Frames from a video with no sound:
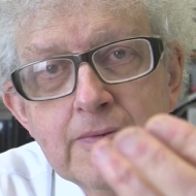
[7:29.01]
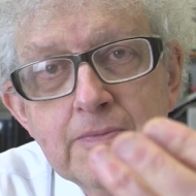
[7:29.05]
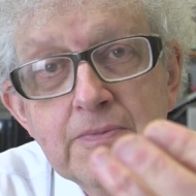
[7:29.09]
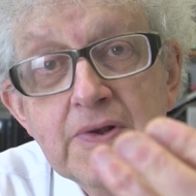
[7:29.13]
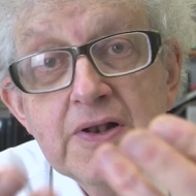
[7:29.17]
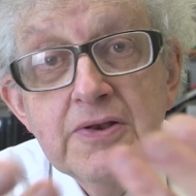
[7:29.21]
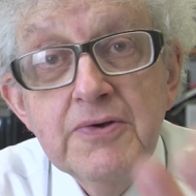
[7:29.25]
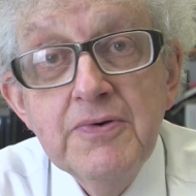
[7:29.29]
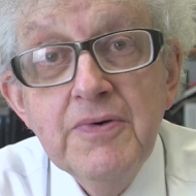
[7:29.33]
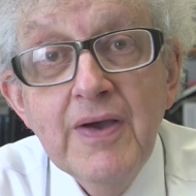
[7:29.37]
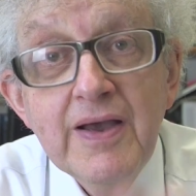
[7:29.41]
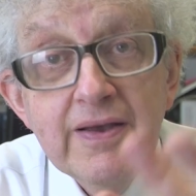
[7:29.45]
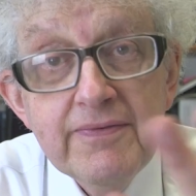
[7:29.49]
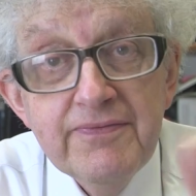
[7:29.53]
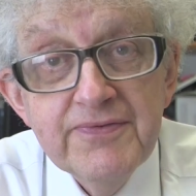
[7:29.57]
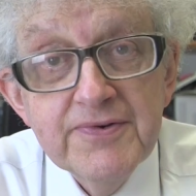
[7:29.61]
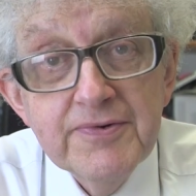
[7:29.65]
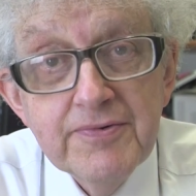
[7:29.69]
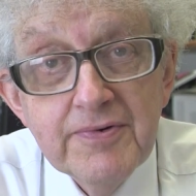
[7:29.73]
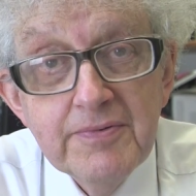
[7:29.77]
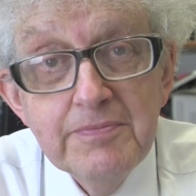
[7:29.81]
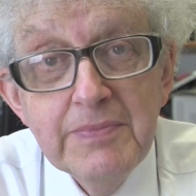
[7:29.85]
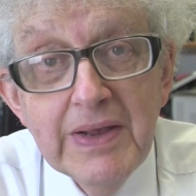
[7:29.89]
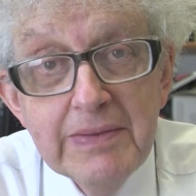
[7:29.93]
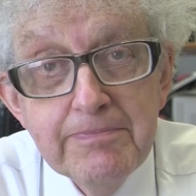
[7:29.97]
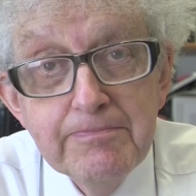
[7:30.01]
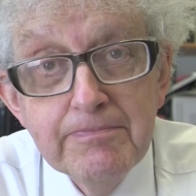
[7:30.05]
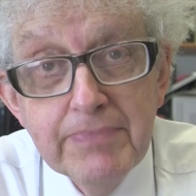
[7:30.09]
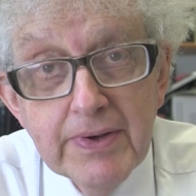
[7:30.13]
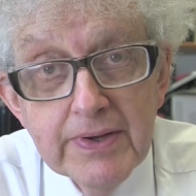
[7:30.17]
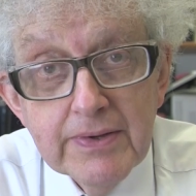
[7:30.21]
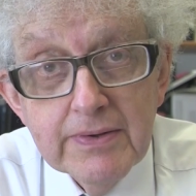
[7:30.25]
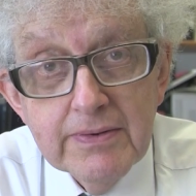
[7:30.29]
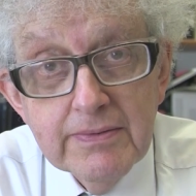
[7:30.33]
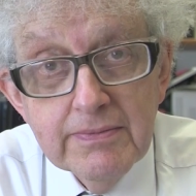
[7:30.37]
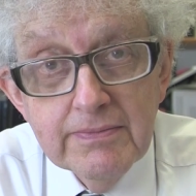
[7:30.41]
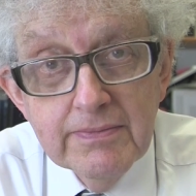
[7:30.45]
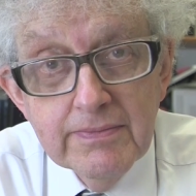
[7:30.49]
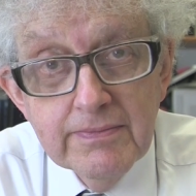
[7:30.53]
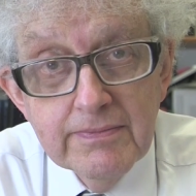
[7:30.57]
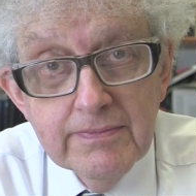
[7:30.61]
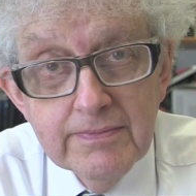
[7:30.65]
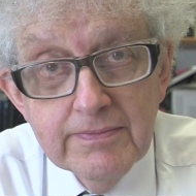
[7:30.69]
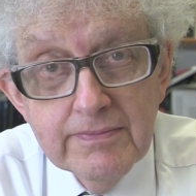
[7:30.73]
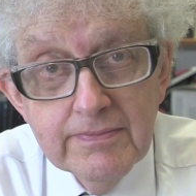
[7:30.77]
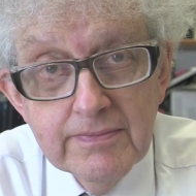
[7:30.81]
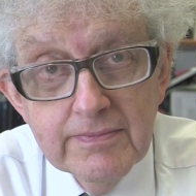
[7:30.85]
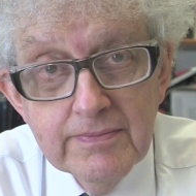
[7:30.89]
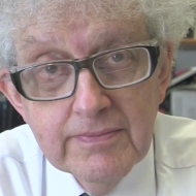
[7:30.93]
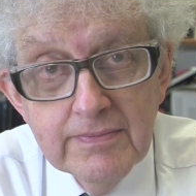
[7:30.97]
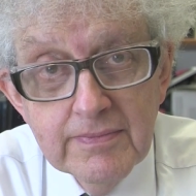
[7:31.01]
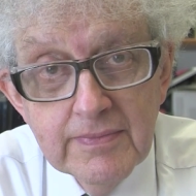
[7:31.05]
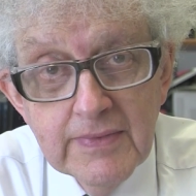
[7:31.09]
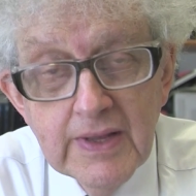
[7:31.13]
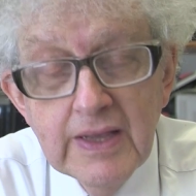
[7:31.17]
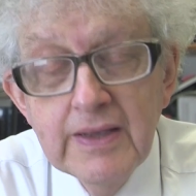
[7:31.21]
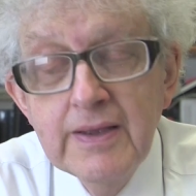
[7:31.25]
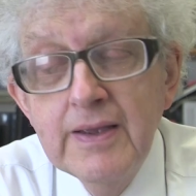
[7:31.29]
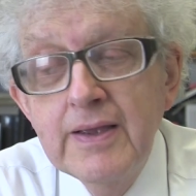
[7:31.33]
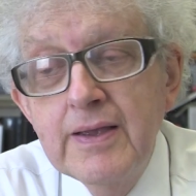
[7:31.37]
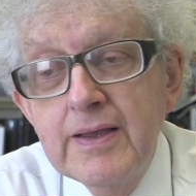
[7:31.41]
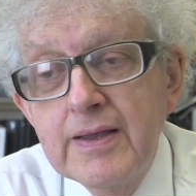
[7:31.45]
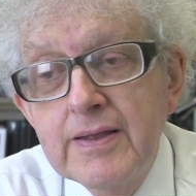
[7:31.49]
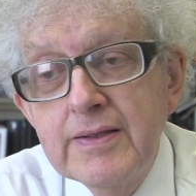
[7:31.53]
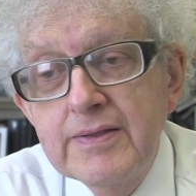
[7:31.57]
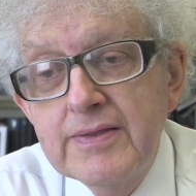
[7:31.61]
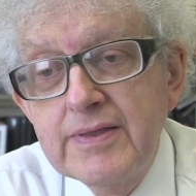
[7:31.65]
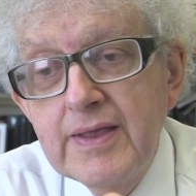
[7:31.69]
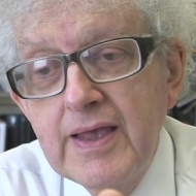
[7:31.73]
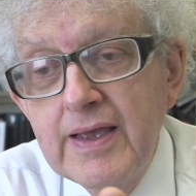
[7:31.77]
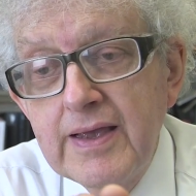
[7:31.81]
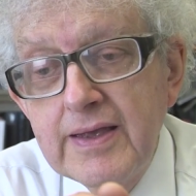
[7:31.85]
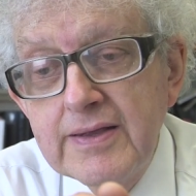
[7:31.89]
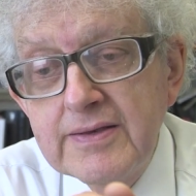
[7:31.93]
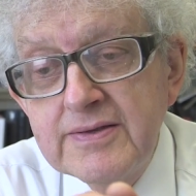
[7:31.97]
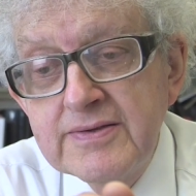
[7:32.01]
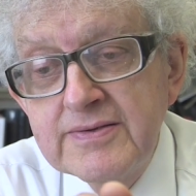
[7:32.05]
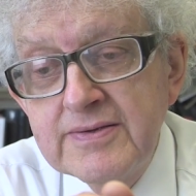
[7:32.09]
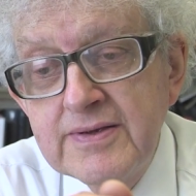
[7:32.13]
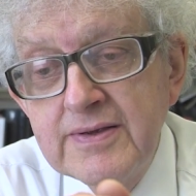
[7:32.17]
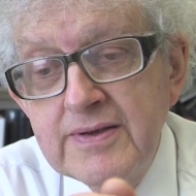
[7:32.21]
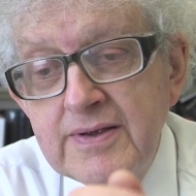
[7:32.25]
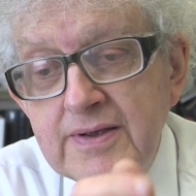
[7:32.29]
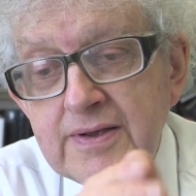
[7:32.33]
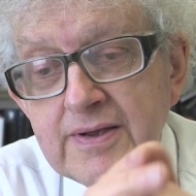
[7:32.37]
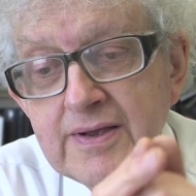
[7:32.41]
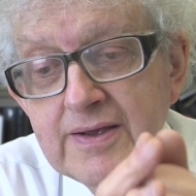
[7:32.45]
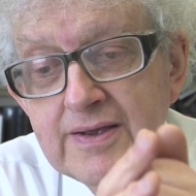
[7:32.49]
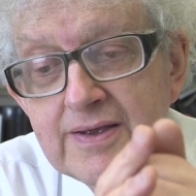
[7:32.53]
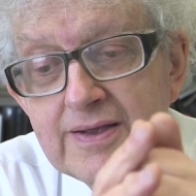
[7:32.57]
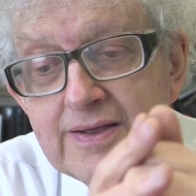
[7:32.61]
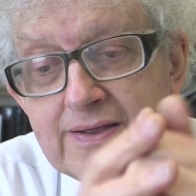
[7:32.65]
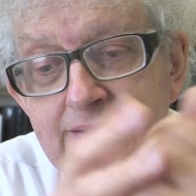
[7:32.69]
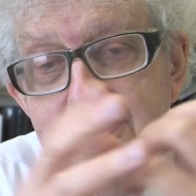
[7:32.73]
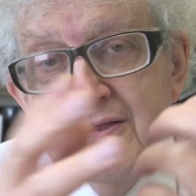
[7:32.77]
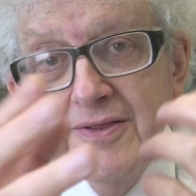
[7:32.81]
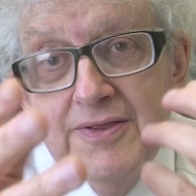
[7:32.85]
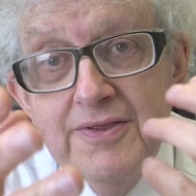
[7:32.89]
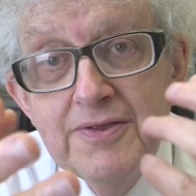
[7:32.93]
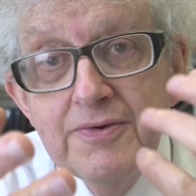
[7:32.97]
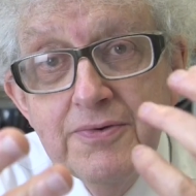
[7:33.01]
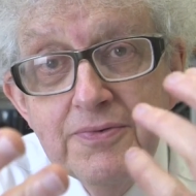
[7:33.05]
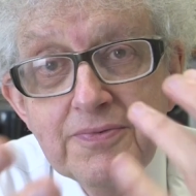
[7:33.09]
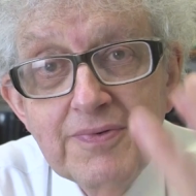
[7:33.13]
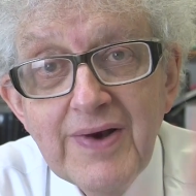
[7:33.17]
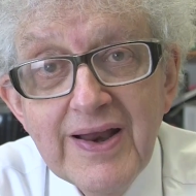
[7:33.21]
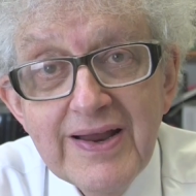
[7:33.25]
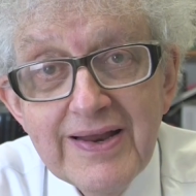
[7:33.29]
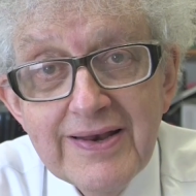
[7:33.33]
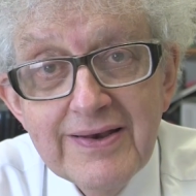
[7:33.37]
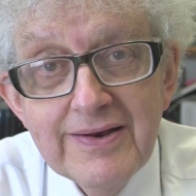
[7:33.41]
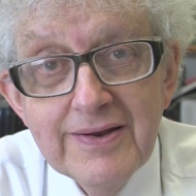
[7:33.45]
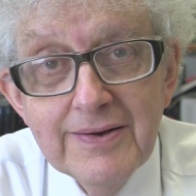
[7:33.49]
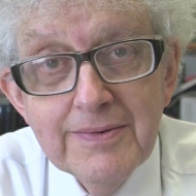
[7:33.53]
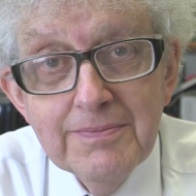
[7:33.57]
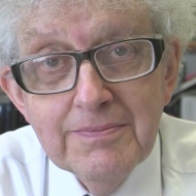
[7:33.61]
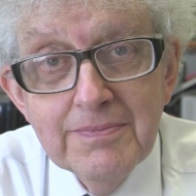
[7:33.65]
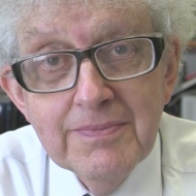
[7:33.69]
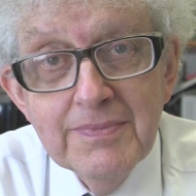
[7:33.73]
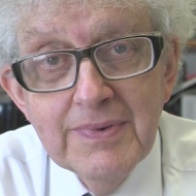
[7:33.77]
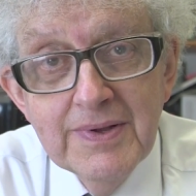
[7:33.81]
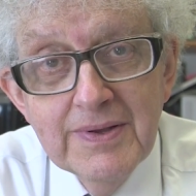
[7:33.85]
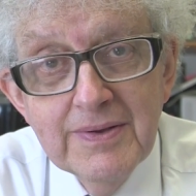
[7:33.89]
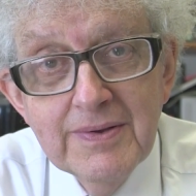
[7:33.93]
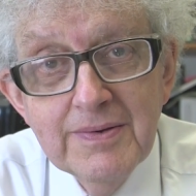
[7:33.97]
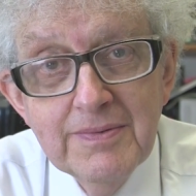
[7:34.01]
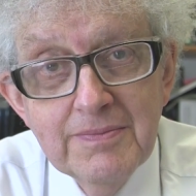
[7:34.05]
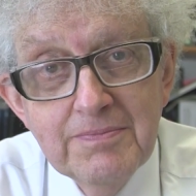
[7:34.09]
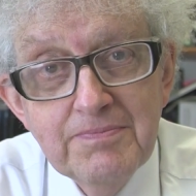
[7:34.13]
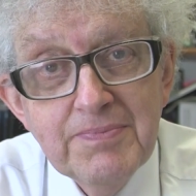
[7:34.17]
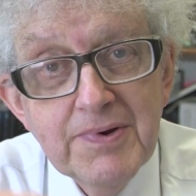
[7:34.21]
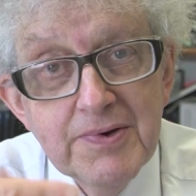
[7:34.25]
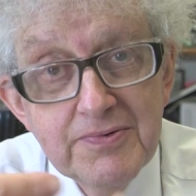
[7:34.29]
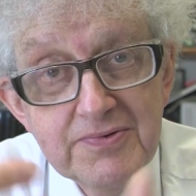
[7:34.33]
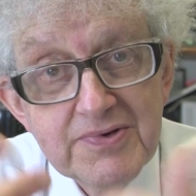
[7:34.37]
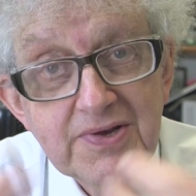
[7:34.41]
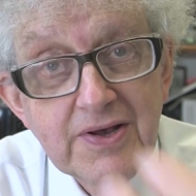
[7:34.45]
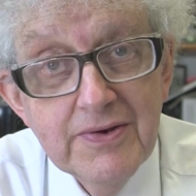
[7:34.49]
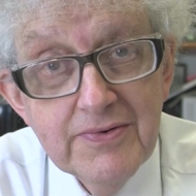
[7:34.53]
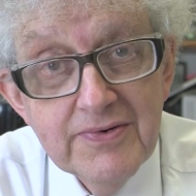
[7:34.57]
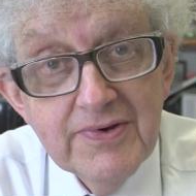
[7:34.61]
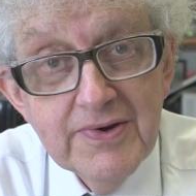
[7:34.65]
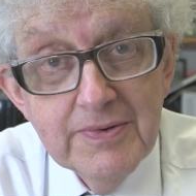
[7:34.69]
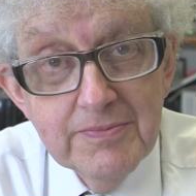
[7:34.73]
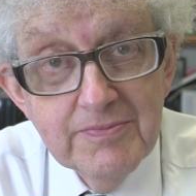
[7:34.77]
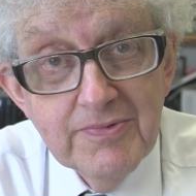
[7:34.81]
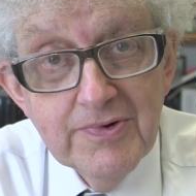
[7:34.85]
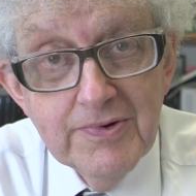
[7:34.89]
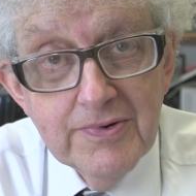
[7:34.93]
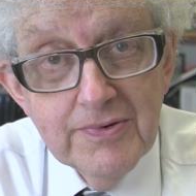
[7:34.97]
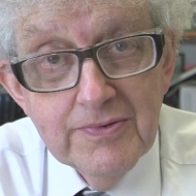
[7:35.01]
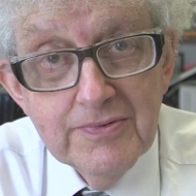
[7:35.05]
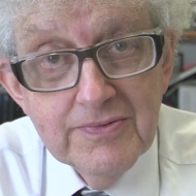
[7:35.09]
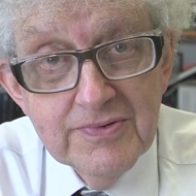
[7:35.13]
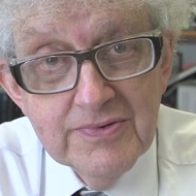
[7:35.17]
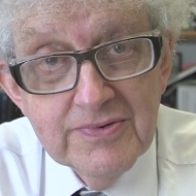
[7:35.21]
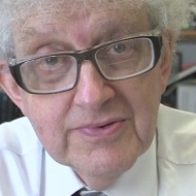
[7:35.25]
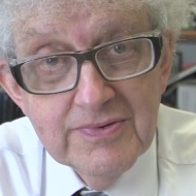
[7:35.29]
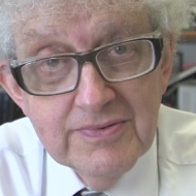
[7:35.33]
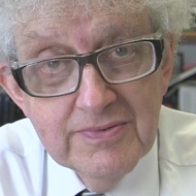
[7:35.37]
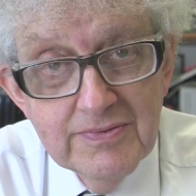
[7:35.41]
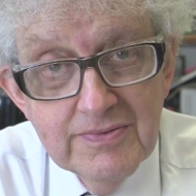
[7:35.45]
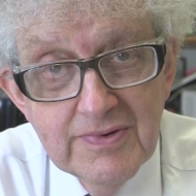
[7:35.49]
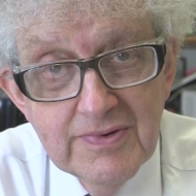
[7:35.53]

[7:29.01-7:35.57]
Well, you have to remember that uranium plutonium route